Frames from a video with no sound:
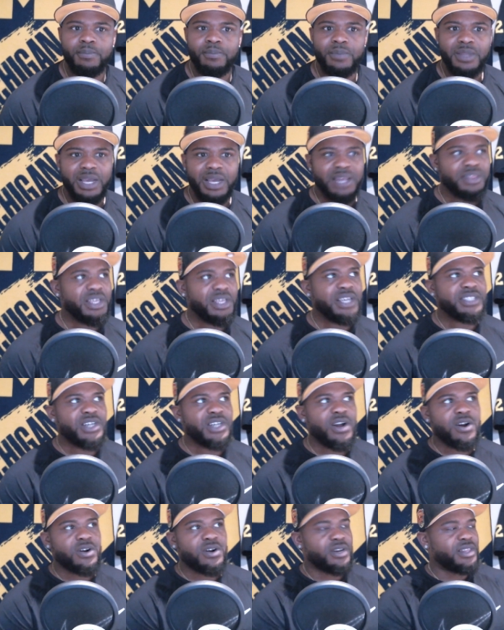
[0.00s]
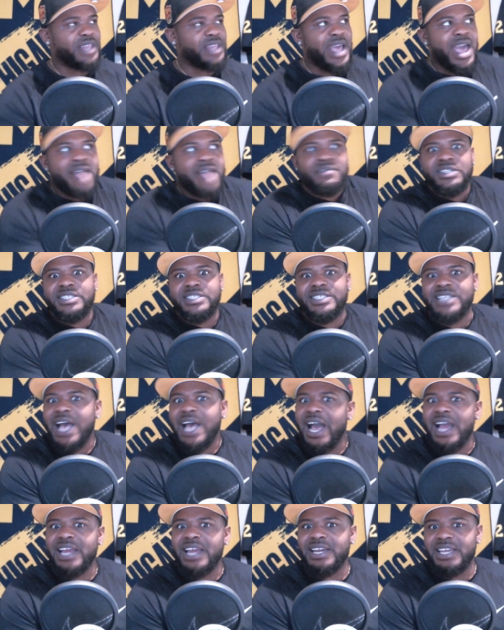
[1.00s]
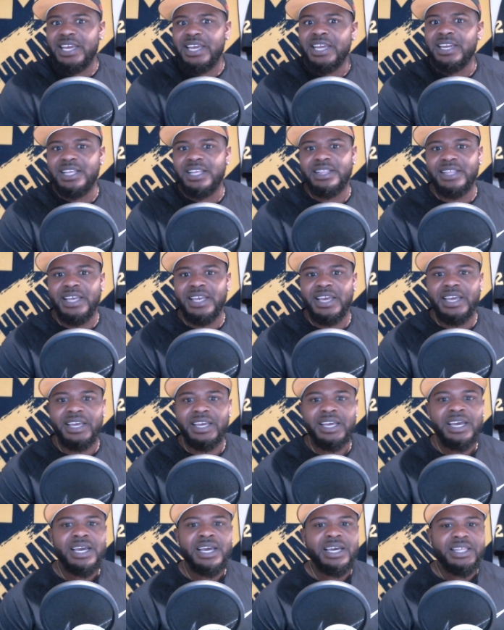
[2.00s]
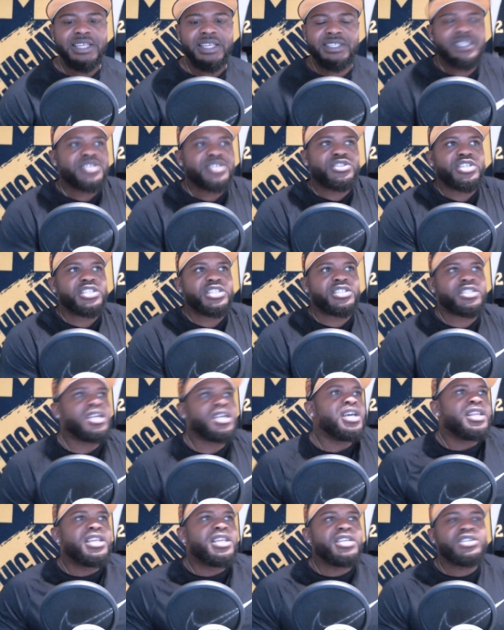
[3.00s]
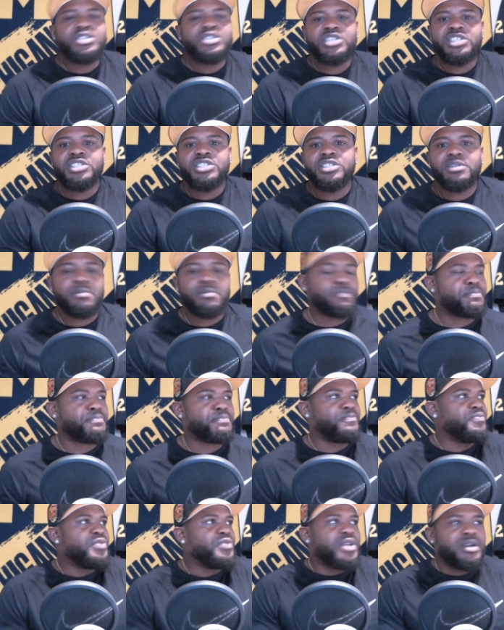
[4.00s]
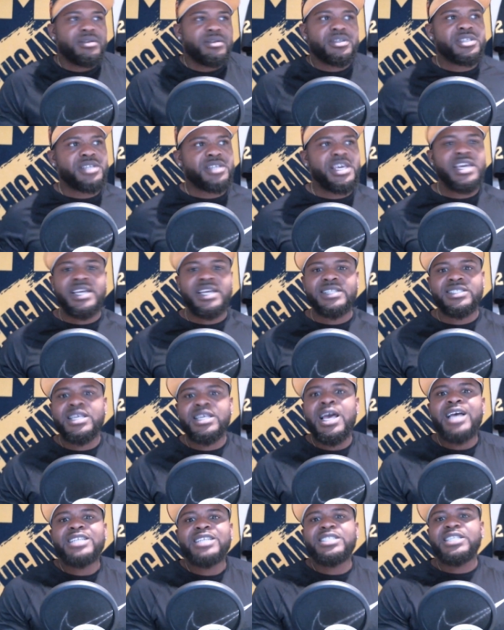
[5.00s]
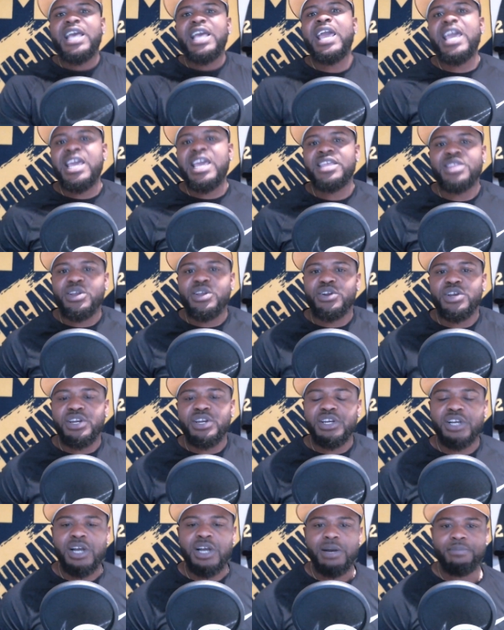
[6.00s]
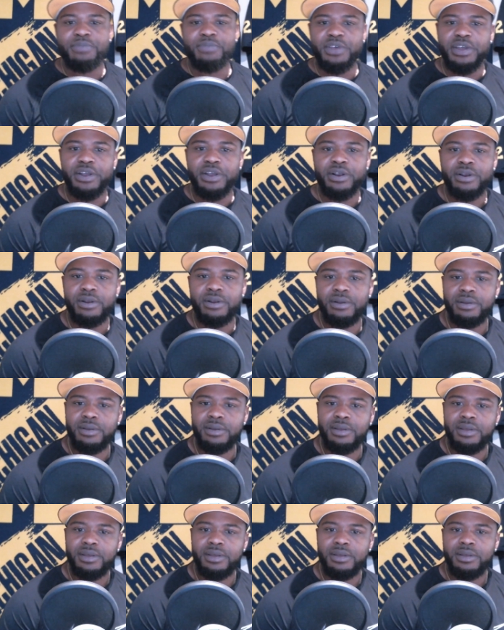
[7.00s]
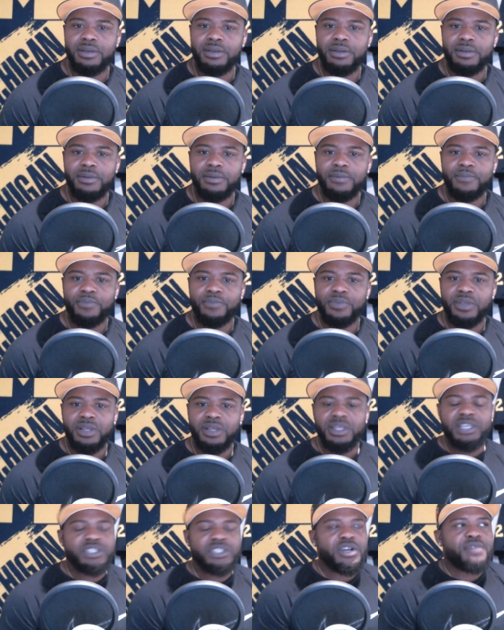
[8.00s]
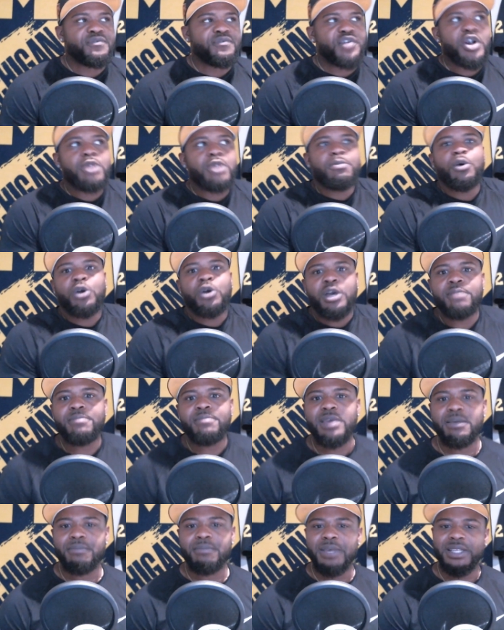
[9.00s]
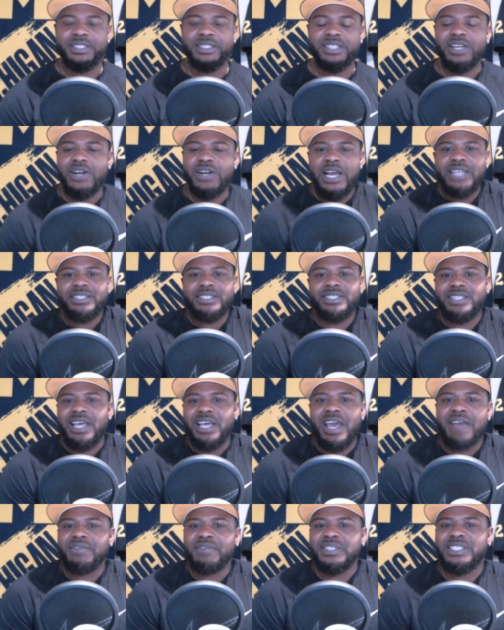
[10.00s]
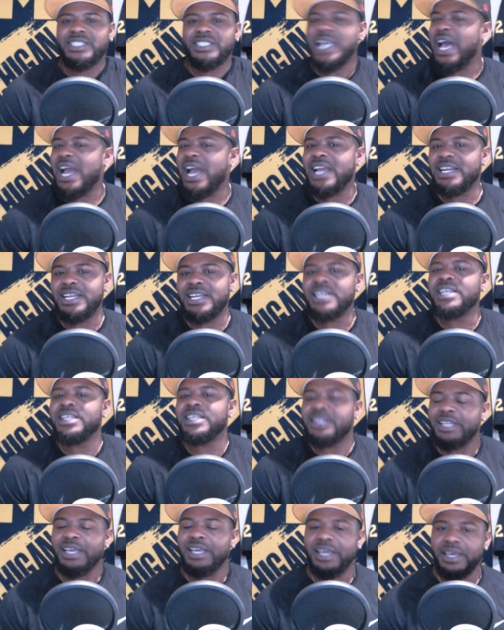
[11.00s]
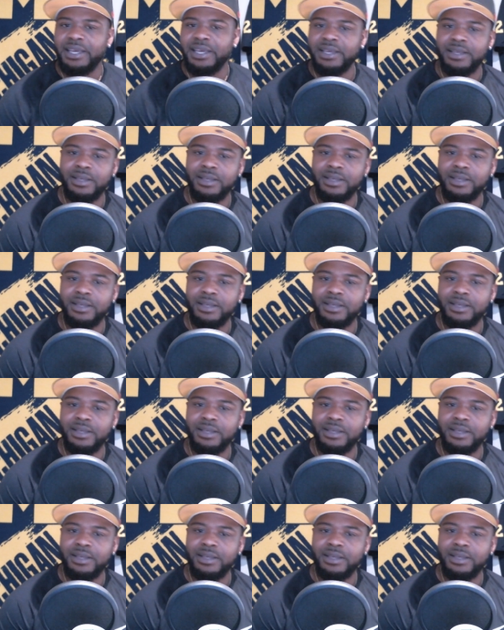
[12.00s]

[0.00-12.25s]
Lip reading: And they haven't signed anything. These are just kids saying they're going to come there. These are verbal commitments. They haven't signed anything.